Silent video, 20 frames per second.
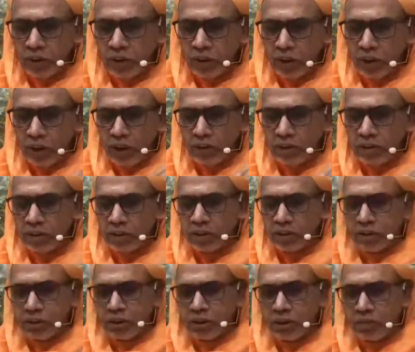He realized
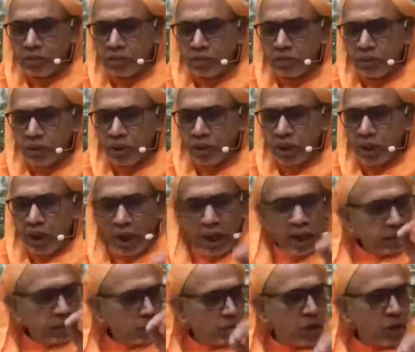itself.
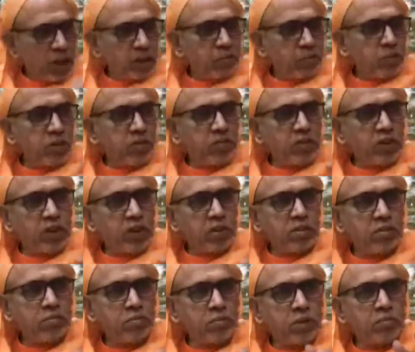Atmanameva.
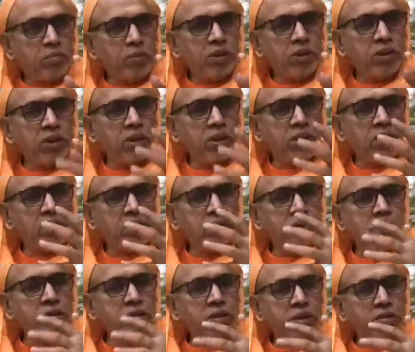Brahman
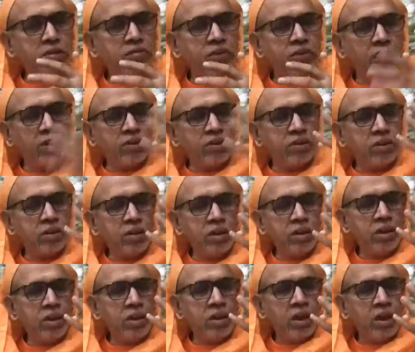realized itself as
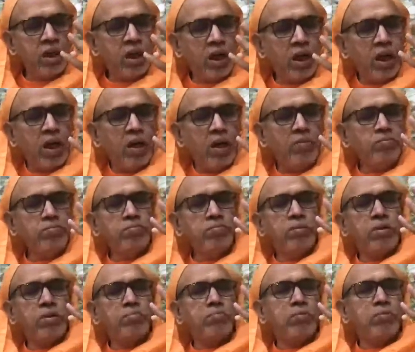I
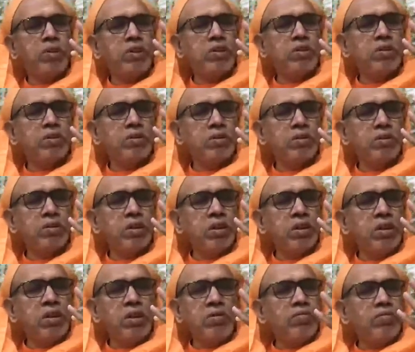am Brahman.
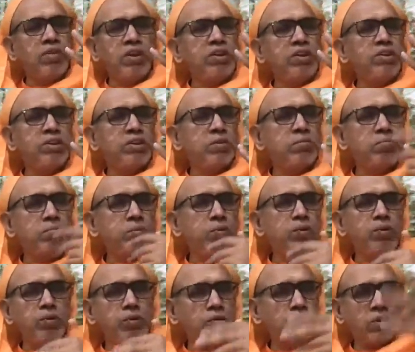Very
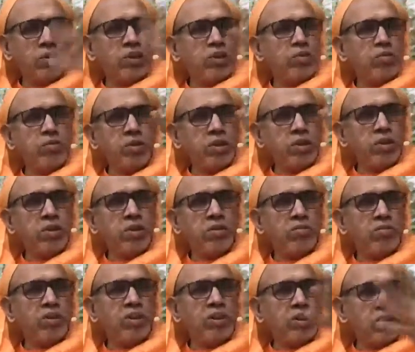simple. You can do
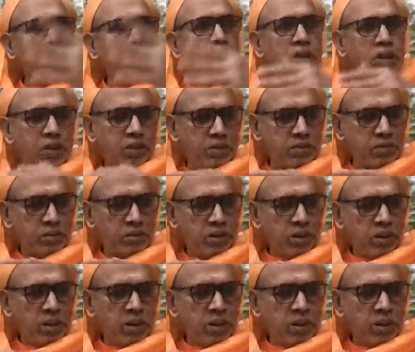it now and here.